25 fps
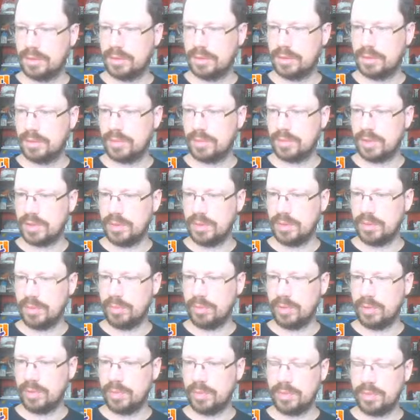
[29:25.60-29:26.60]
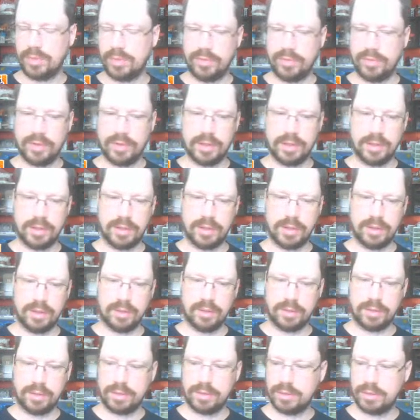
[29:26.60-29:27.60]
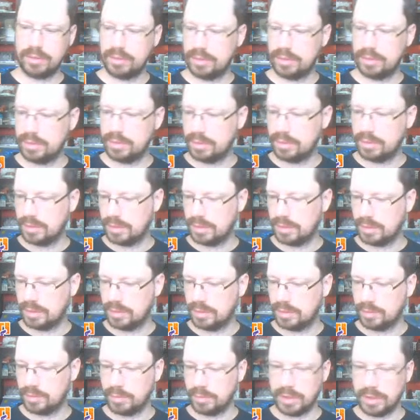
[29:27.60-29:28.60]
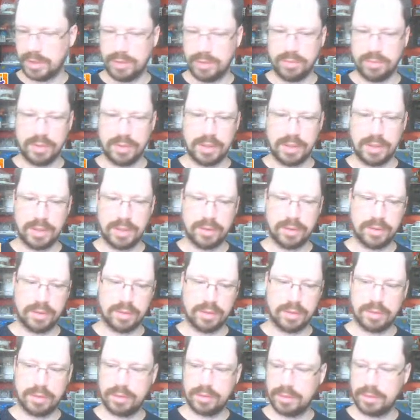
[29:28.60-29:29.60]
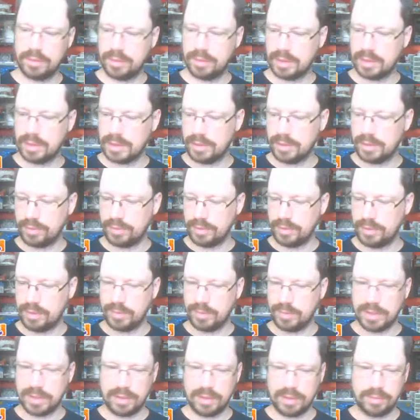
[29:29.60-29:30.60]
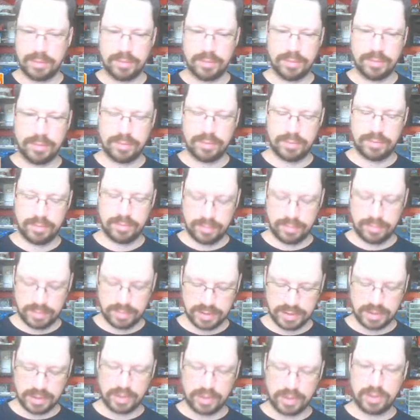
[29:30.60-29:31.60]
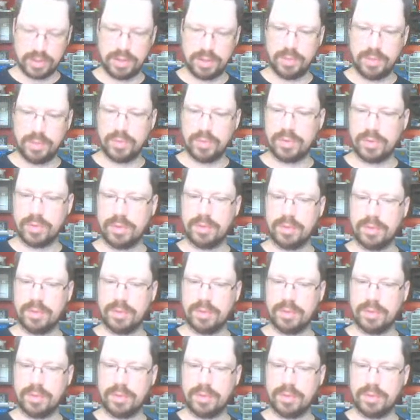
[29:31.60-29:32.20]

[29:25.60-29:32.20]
probably a purple thing here, my new layer. I don't need my sketch anymore.